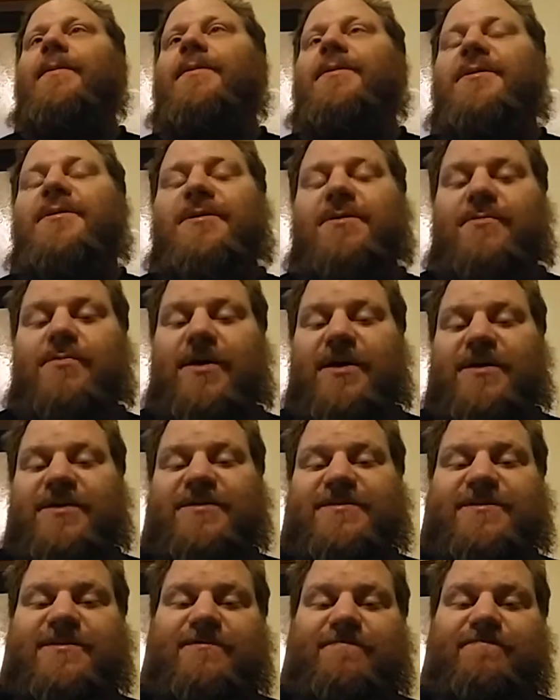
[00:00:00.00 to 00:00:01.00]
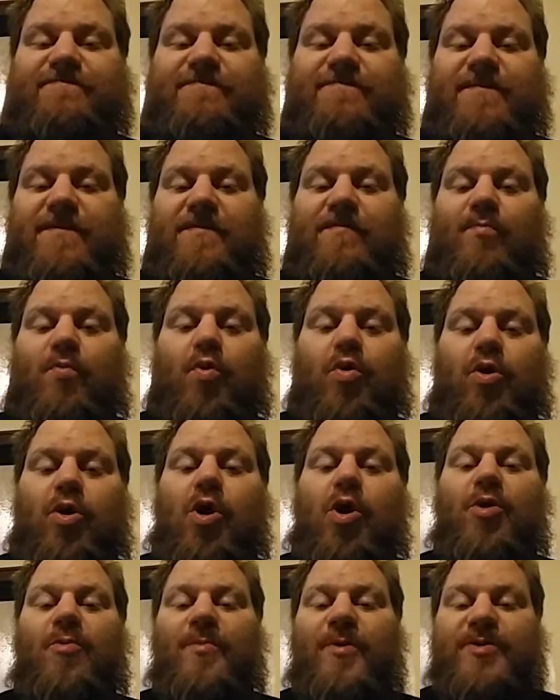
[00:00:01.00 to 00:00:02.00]
Anyways, more
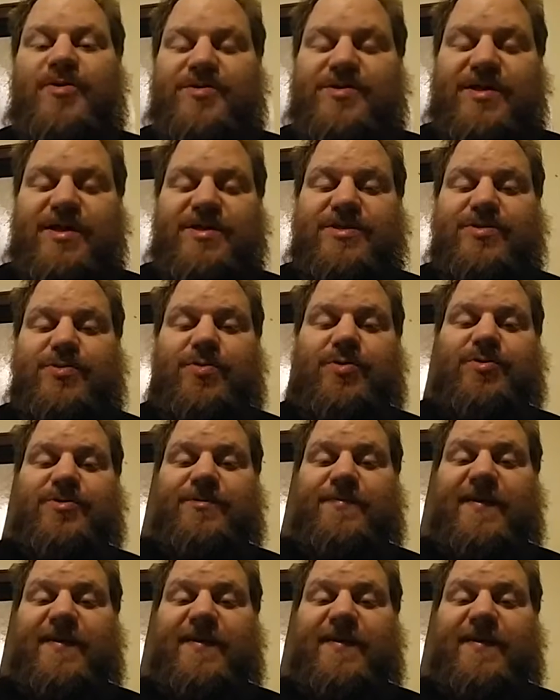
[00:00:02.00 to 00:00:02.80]
homosexuals,